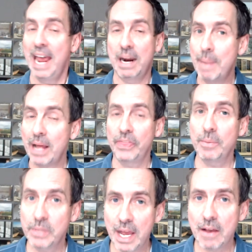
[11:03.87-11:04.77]
and about
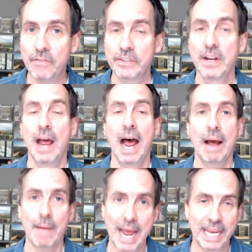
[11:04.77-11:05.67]
themselves.
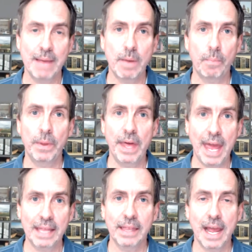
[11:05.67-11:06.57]
I came up with a
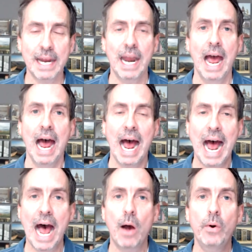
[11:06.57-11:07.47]
headline,
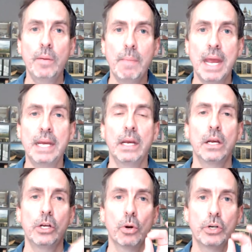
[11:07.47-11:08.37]
How to
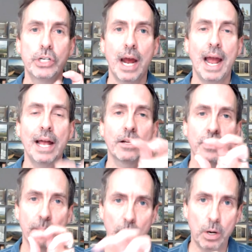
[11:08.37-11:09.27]
Make Your
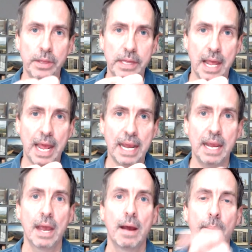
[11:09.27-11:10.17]
Child's
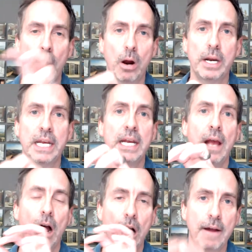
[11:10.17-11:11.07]
Birthday Party
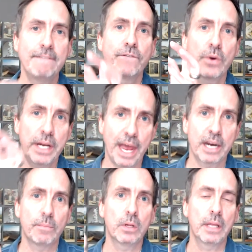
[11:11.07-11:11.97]

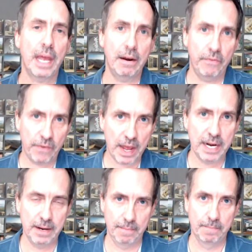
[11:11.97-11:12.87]
Unforgettable and
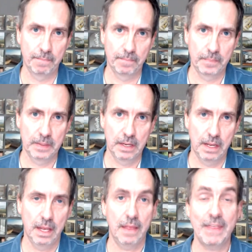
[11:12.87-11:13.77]
Fun.
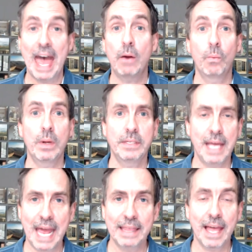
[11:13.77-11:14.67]
That was
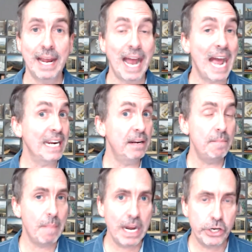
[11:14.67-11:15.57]
the headline. I
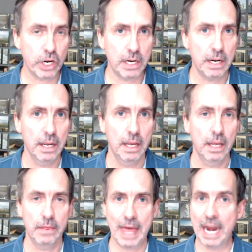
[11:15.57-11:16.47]
didn't mention
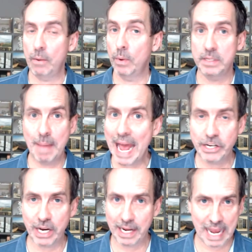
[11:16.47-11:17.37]
that it was
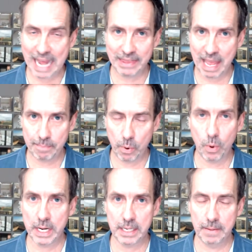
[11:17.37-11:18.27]
magic at that
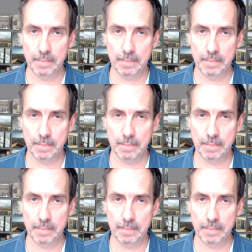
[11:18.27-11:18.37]
point.